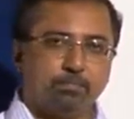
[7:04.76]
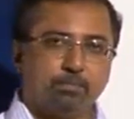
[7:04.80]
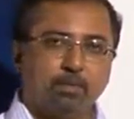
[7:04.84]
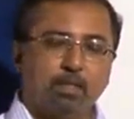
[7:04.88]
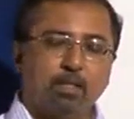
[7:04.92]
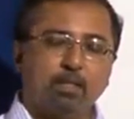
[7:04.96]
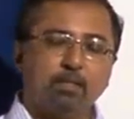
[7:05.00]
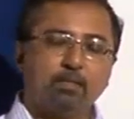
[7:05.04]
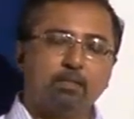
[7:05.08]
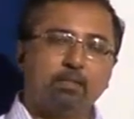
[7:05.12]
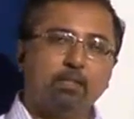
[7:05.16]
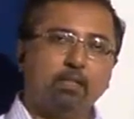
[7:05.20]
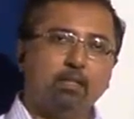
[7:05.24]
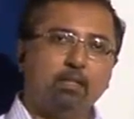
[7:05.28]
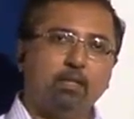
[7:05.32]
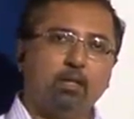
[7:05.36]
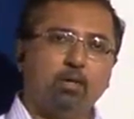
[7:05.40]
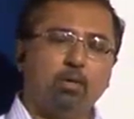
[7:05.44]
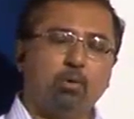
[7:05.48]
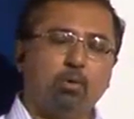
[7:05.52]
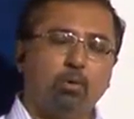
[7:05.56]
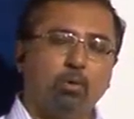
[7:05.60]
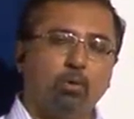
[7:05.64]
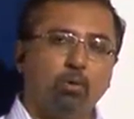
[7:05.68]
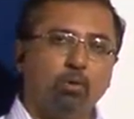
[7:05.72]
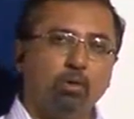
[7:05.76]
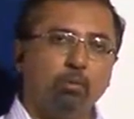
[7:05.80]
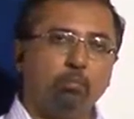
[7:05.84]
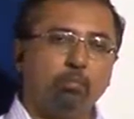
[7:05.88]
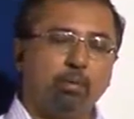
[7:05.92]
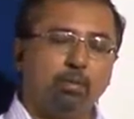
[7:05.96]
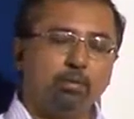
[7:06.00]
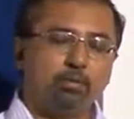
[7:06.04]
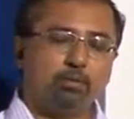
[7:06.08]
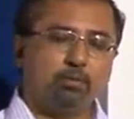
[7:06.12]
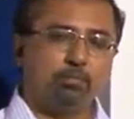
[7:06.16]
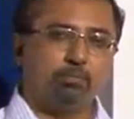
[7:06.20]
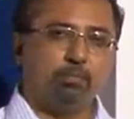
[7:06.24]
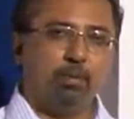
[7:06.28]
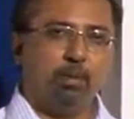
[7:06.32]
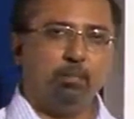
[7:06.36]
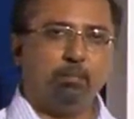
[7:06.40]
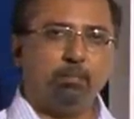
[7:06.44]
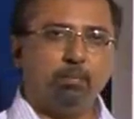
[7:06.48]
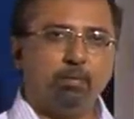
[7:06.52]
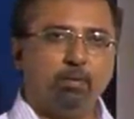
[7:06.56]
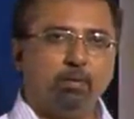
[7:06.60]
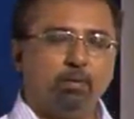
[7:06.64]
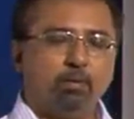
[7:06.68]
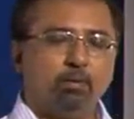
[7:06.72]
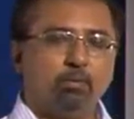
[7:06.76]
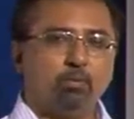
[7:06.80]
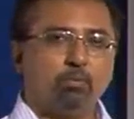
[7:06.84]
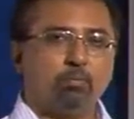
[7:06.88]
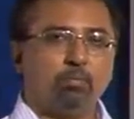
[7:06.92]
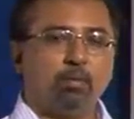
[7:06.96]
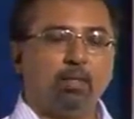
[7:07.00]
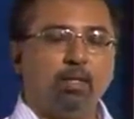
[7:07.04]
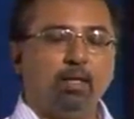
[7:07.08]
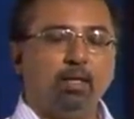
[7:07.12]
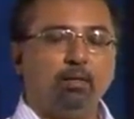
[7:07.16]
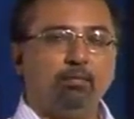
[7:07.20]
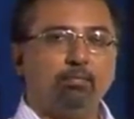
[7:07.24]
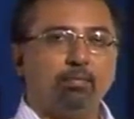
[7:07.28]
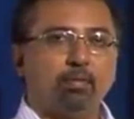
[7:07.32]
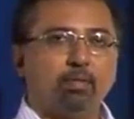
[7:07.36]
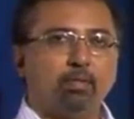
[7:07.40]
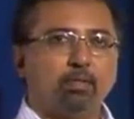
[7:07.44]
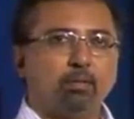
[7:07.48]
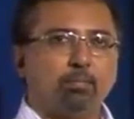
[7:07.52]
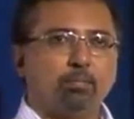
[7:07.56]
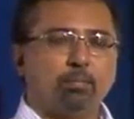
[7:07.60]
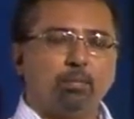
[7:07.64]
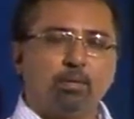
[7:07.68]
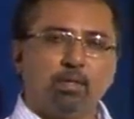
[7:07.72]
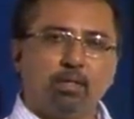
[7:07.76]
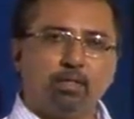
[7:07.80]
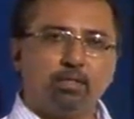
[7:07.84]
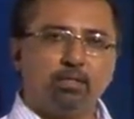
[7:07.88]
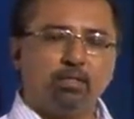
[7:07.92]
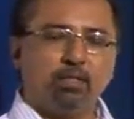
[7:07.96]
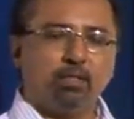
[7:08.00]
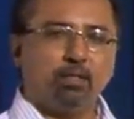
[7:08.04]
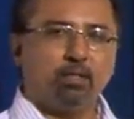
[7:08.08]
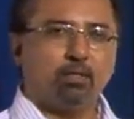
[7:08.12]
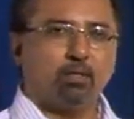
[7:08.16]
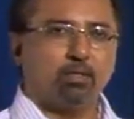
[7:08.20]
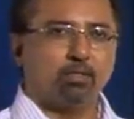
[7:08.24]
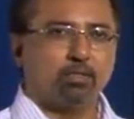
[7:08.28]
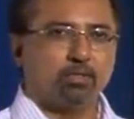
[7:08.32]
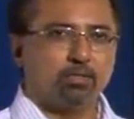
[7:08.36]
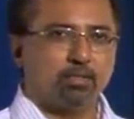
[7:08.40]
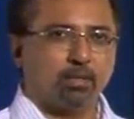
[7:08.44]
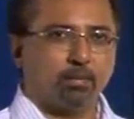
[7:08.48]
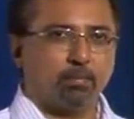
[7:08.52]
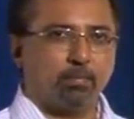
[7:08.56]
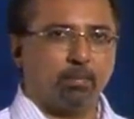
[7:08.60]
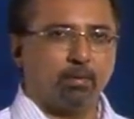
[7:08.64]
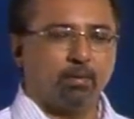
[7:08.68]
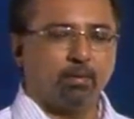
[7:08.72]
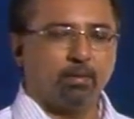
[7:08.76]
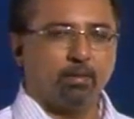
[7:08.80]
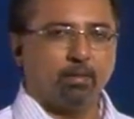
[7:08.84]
there are still a whole bunch of people who believe in the production concept